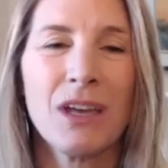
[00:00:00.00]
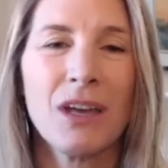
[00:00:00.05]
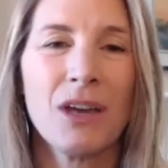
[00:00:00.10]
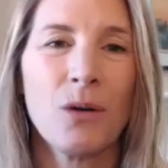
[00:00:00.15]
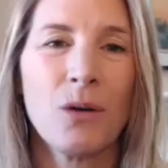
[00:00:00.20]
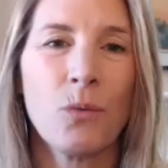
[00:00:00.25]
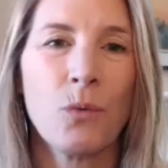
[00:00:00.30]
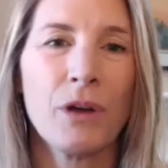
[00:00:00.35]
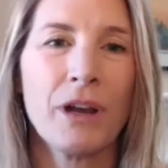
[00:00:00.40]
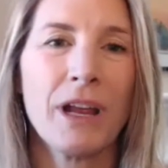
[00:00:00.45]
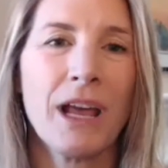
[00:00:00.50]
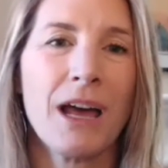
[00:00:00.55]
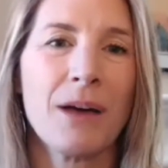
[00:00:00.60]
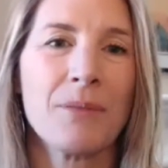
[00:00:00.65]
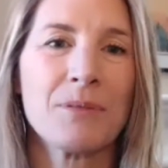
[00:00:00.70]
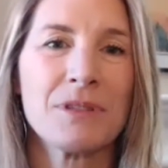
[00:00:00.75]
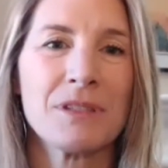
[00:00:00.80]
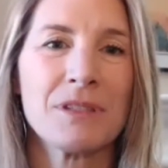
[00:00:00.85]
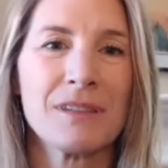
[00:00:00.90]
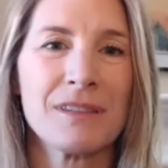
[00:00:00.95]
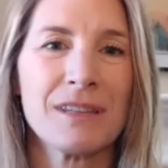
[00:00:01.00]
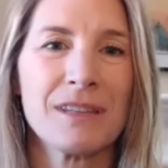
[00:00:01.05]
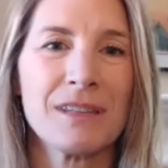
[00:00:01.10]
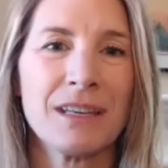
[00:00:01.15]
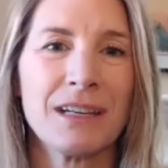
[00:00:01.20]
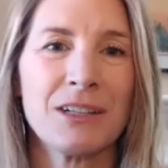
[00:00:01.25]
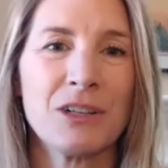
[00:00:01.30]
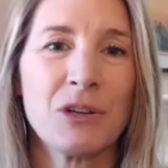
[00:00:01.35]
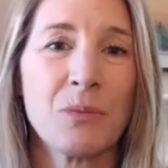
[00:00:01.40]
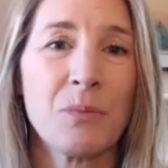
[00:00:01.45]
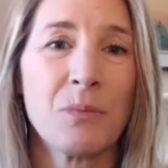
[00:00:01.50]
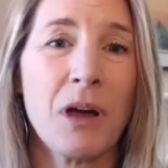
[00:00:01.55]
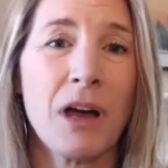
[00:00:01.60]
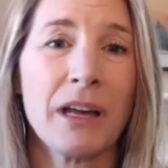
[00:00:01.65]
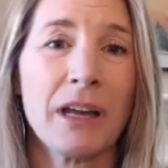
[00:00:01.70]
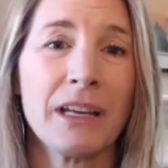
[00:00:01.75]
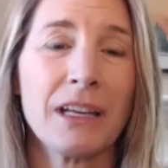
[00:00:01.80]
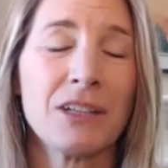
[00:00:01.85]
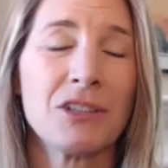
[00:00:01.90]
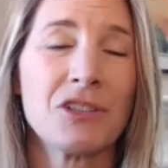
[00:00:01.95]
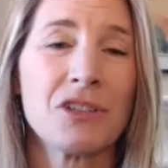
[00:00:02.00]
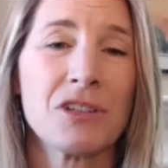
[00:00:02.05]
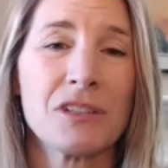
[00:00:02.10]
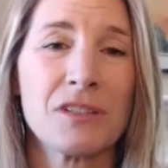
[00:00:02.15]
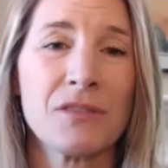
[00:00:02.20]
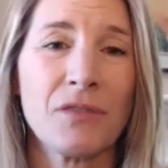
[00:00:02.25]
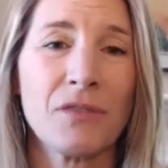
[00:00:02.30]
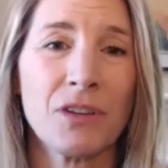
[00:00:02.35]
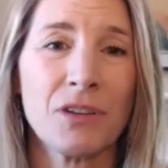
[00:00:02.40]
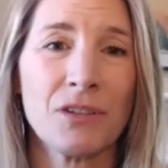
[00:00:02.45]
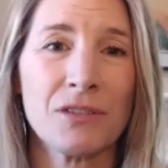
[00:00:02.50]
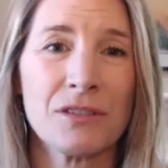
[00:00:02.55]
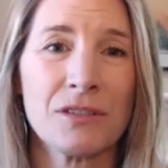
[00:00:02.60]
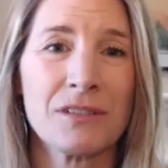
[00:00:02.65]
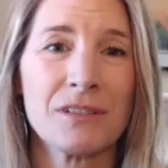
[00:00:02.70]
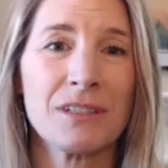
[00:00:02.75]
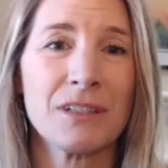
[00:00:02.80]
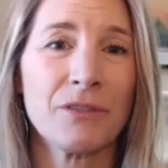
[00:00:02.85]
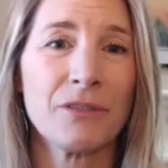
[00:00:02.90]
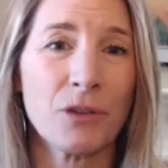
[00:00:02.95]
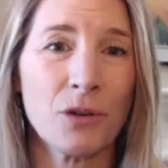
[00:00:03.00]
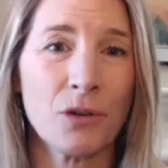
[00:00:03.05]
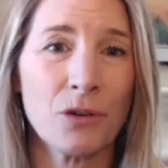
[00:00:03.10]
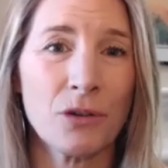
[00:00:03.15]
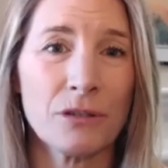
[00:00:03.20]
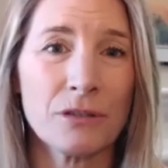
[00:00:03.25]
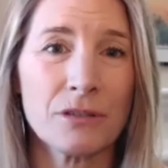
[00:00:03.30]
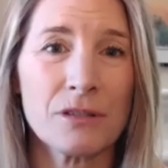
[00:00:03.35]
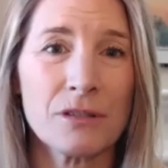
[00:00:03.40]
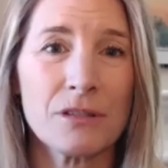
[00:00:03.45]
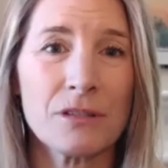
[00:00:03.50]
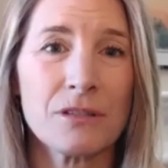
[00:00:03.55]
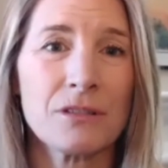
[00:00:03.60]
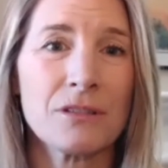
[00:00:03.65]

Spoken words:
what happens is that in your body, it just feels difficult,